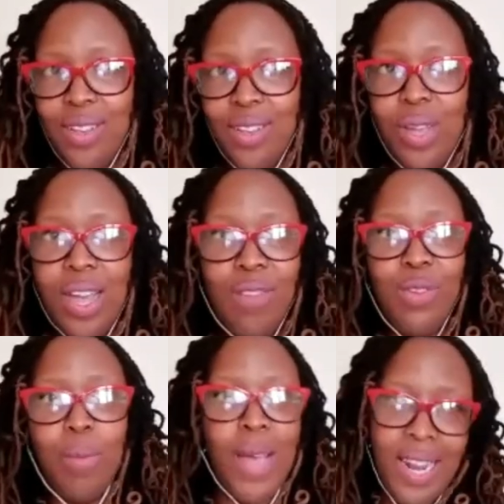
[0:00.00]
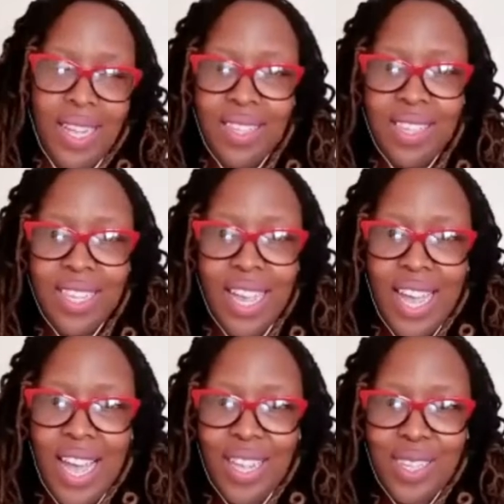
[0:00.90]
to have to balance
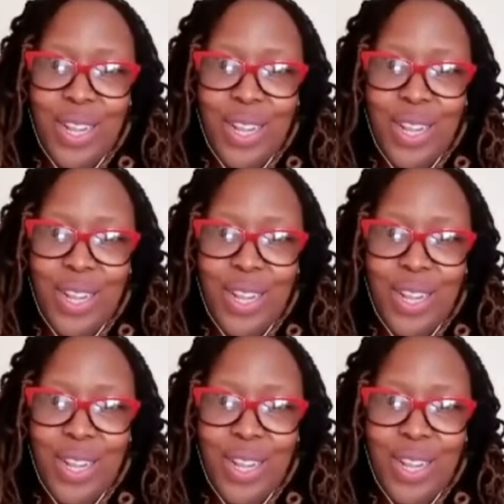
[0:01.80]
as